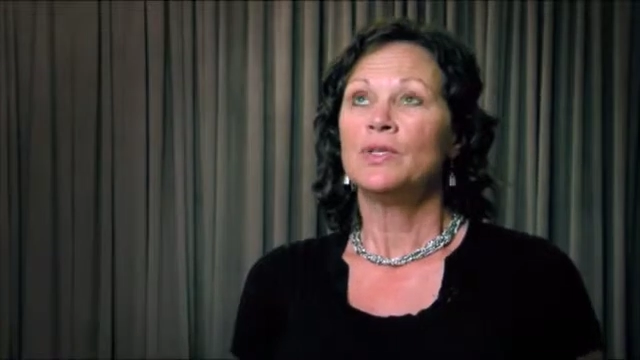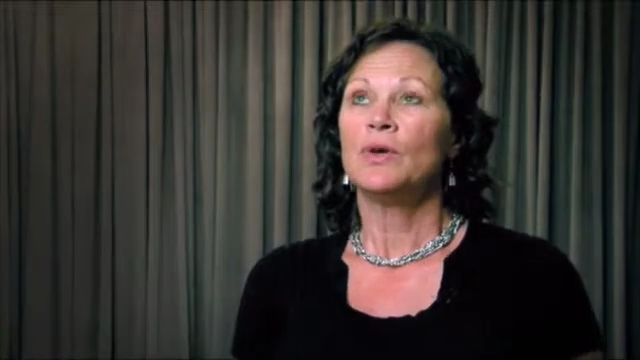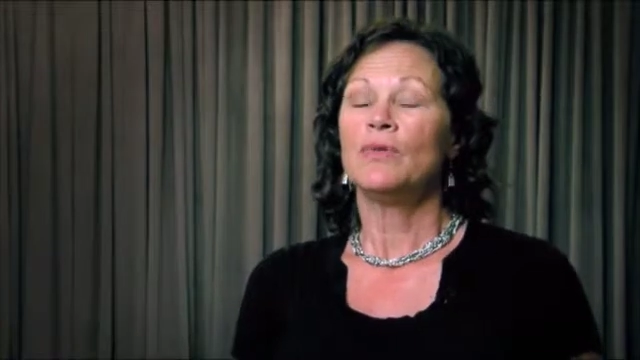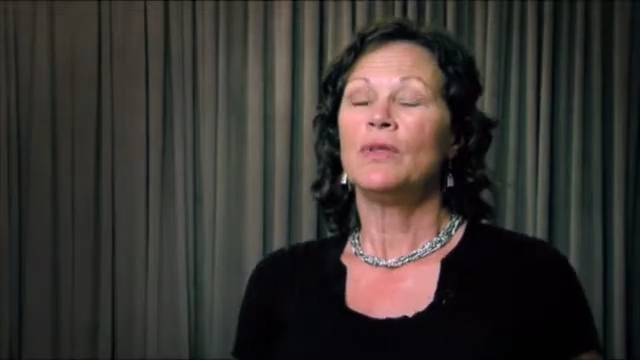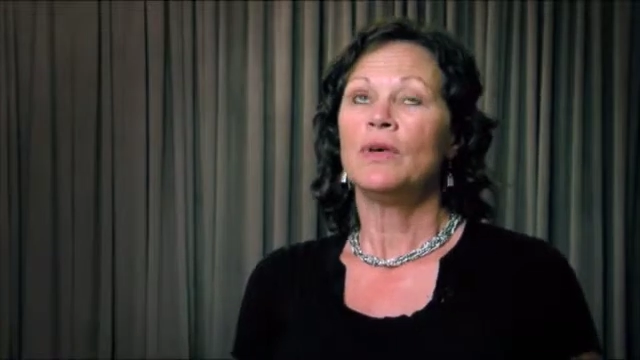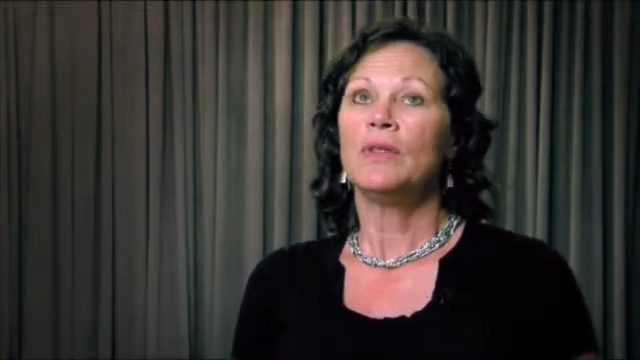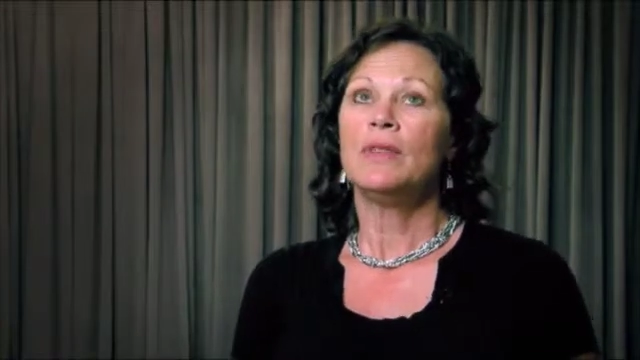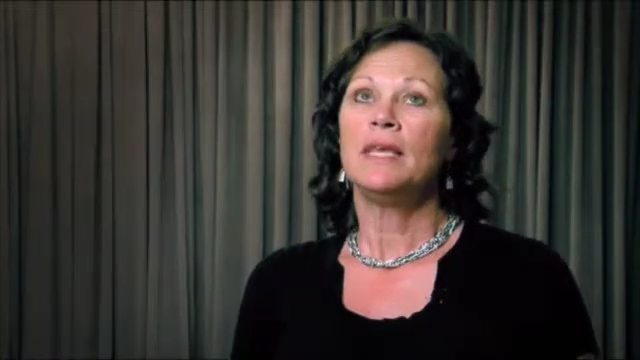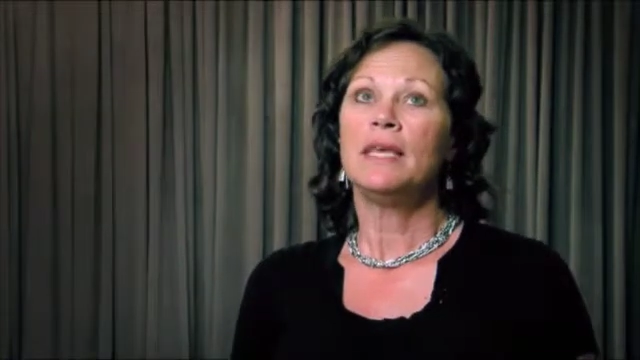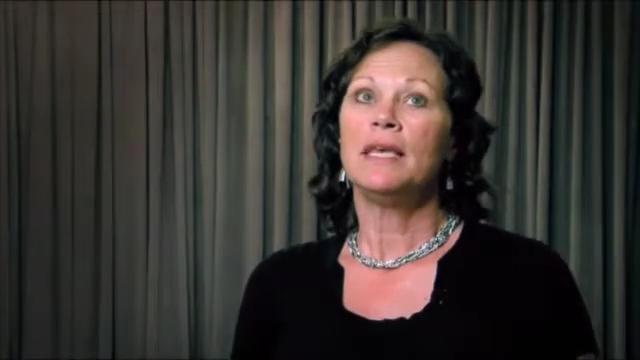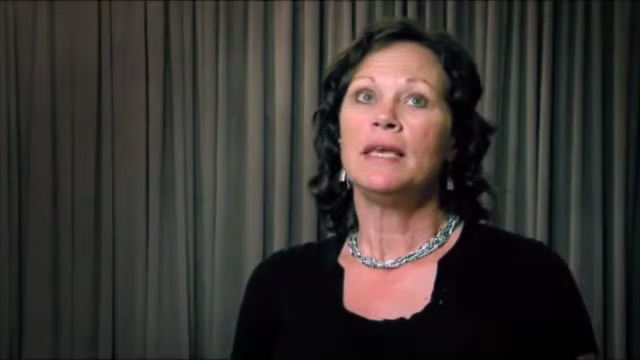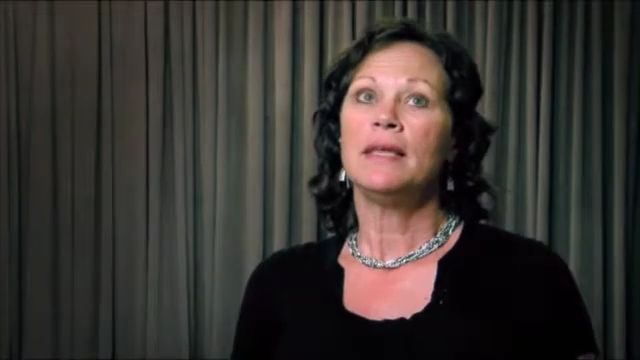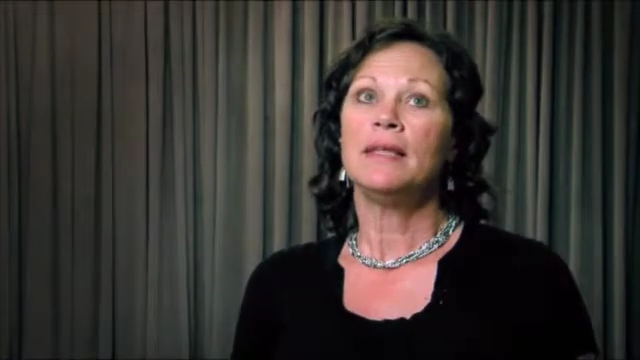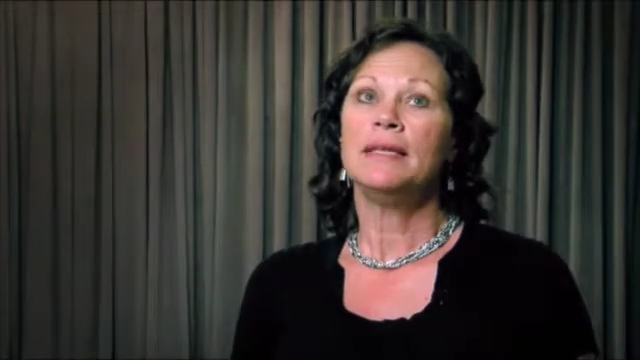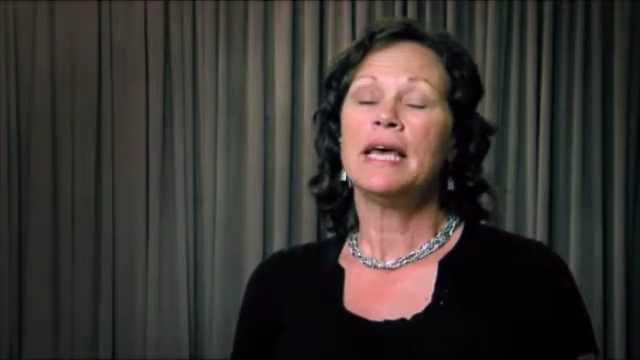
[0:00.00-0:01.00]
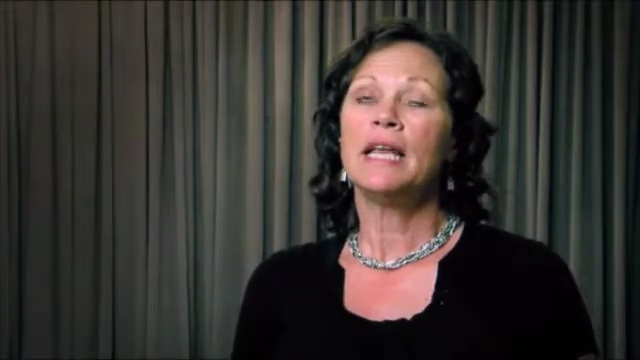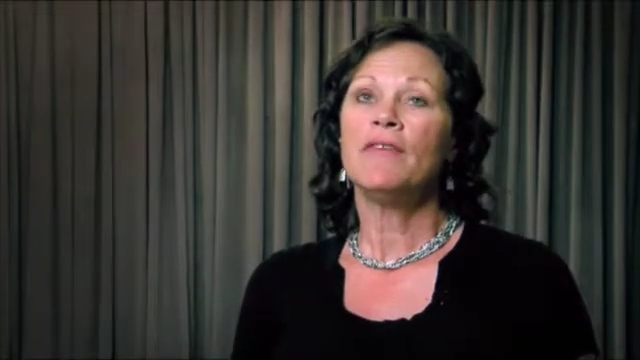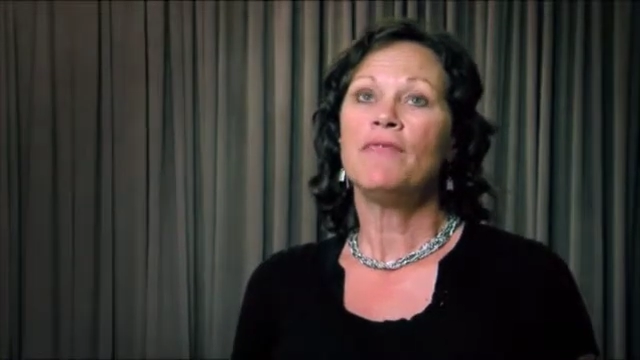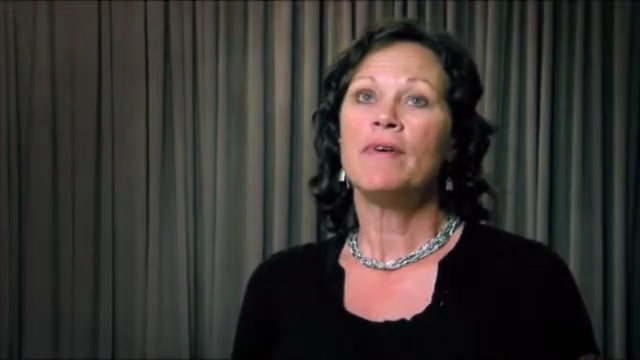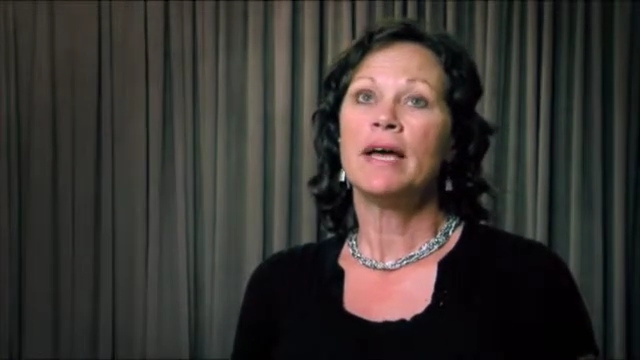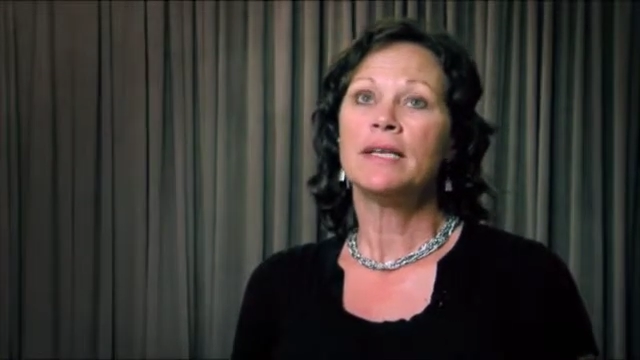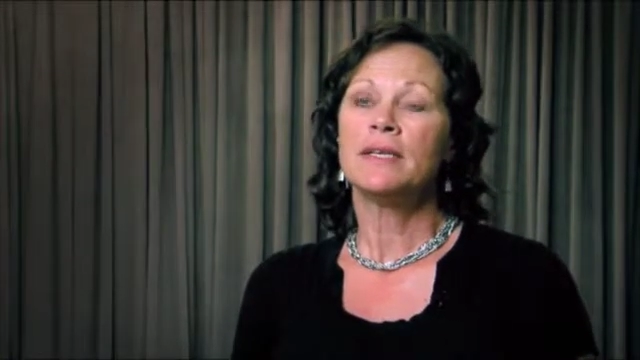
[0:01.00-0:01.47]
So the net
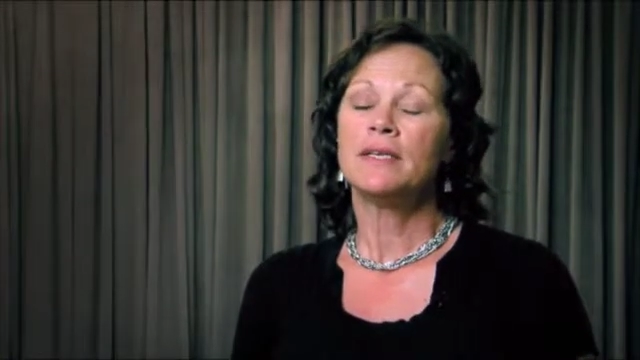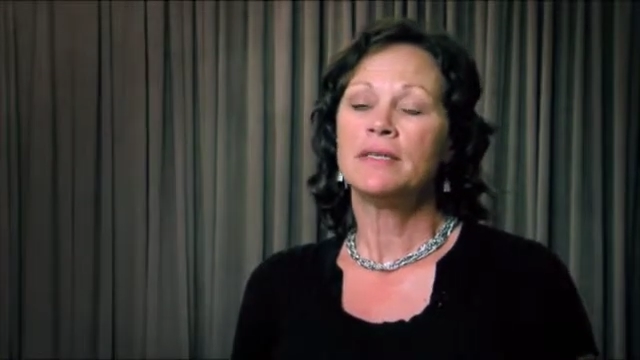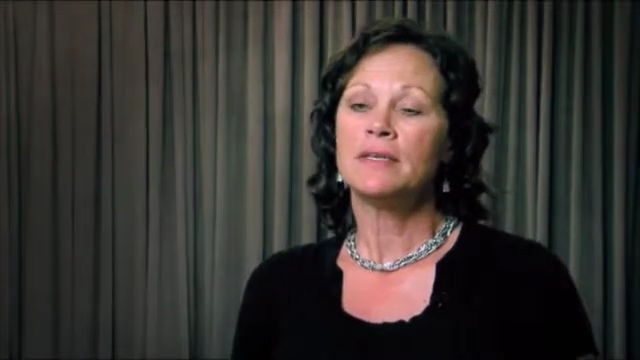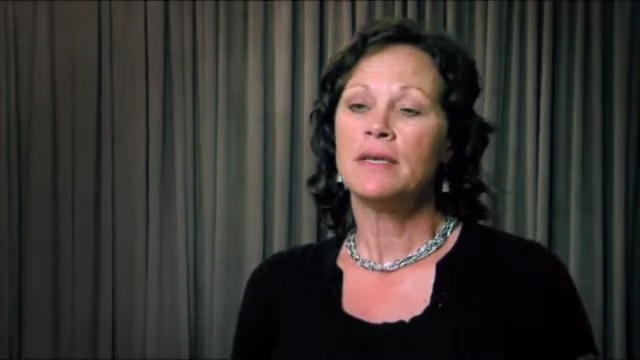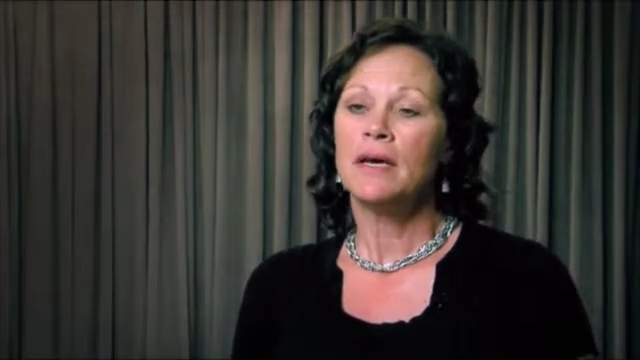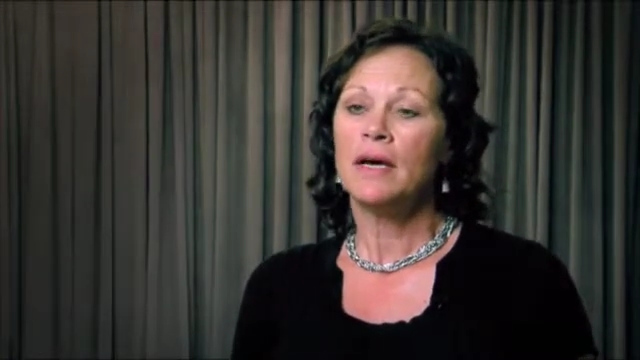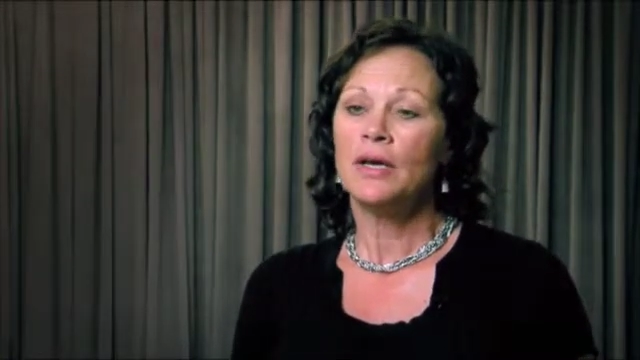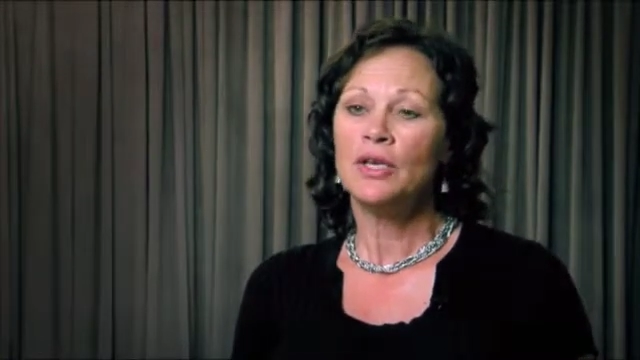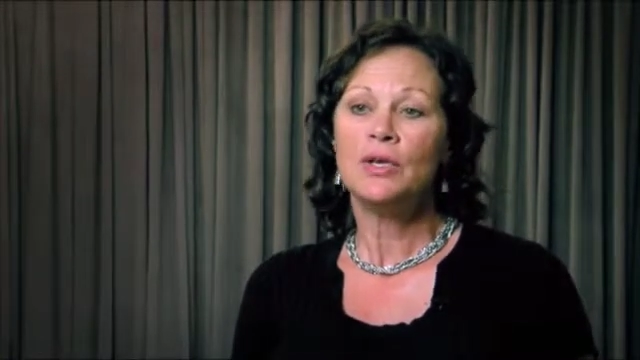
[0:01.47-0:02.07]
effect is